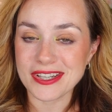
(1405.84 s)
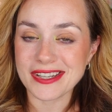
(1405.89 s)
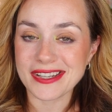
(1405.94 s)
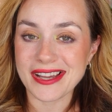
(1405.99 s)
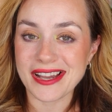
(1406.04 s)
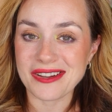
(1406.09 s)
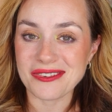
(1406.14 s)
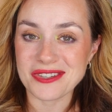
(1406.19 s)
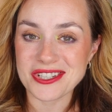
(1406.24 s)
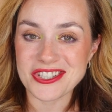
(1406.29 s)
it.
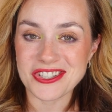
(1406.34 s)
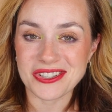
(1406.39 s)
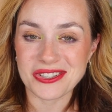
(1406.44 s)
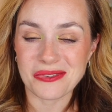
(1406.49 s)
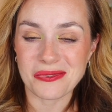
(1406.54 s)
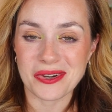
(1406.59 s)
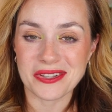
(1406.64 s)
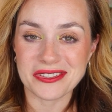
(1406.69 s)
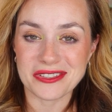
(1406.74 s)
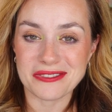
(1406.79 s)
I wish you all a
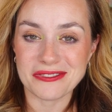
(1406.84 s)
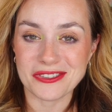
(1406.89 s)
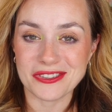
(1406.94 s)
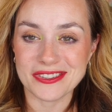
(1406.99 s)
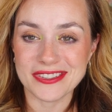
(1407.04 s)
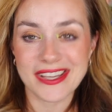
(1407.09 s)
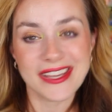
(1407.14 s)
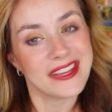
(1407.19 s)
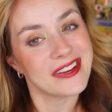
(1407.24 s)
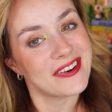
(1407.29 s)
wonderful
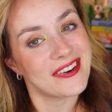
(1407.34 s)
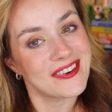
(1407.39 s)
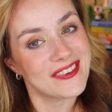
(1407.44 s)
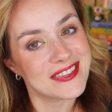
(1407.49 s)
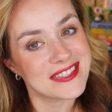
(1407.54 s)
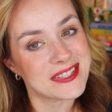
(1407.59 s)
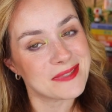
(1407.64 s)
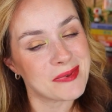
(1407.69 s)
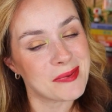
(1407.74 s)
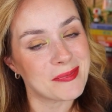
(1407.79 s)
day.
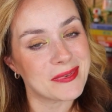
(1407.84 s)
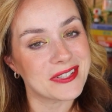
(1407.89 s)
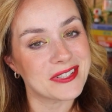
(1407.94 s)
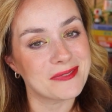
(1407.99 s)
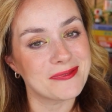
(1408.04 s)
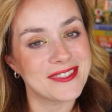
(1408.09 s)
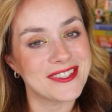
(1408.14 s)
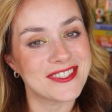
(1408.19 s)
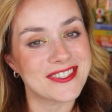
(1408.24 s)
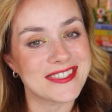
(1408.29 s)
Always remember to
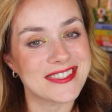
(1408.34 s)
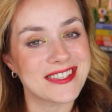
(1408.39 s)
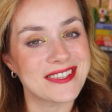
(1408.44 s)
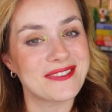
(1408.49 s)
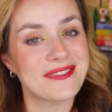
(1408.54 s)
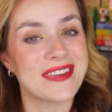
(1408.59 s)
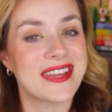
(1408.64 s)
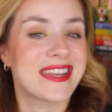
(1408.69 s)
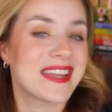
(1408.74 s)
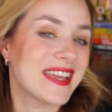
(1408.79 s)
be yourself.
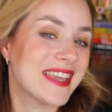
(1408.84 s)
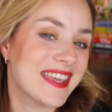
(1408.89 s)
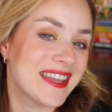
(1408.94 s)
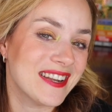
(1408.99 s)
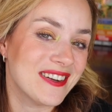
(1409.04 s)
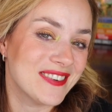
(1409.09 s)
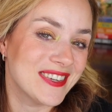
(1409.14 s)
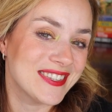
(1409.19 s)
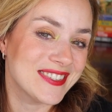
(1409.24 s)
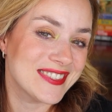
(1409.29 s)
And I
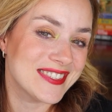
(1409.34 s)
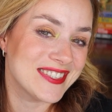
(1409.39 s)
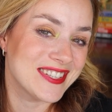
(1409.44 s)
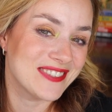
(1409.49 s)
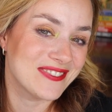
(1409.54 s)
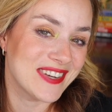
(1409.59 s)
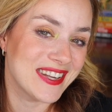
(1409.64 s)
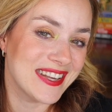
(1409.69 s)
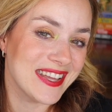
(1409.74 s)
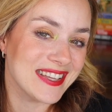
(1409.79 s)
cannot wait to see you
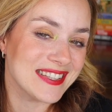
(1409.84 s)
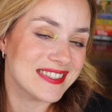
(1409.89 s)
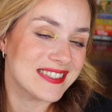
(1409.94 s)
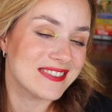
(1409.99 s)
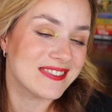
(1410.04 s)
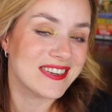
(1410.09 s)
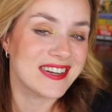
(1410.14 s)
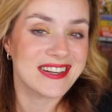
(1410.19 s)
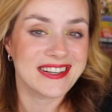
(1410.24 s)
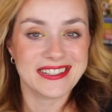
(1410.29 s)
in my next
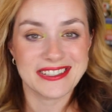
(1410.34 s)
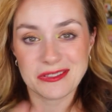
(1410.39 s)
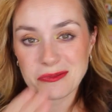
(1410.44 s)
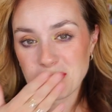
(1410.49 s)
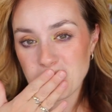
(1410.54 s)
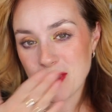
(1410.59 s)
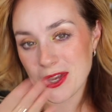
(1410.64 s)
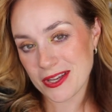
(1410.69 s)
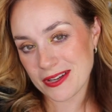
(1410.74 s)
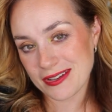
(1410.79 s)
one.
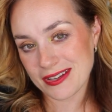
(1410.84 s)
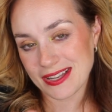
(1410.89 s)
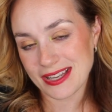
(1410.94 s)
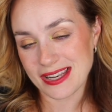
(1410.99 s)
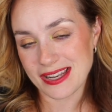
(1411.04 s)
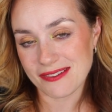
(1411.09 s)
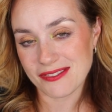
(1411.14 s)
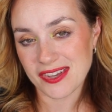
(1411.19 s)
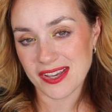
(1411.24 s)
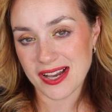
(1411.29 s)

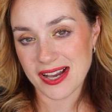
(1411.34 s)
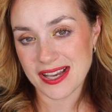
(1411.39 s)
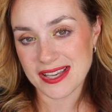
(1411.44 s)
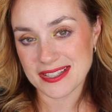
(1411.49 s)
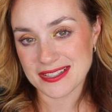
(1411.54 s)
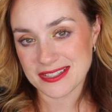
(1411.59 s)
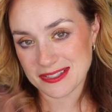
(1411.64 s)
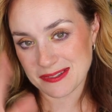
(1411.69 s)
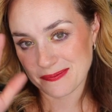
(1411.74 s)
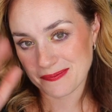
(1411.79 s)
Love you
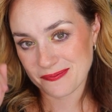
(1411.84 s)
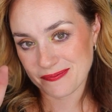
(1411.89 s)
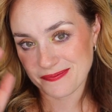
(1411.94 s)
guys.